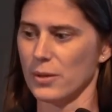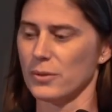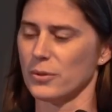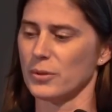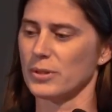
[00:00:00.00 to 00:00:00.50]

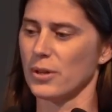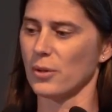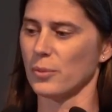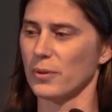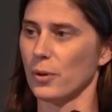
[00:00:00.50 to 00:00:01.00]
So to
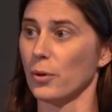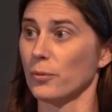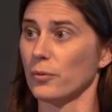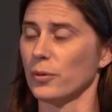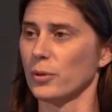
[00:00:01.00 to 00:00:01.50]
start with the
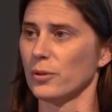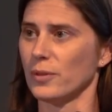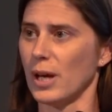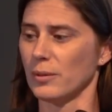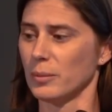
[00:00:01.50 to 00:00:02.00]
overview of
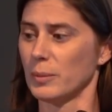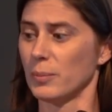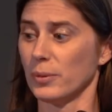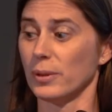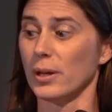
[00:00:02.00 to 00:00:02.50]
non-human,
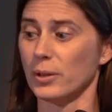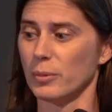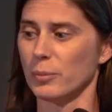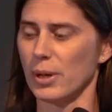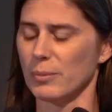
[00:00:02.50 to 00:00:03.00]

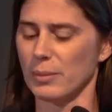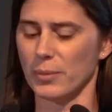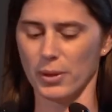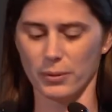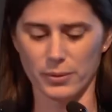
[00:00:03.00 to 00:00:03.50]
non-human primate
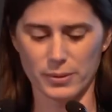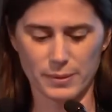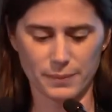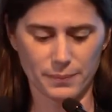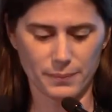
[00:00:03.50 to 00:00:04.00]
models.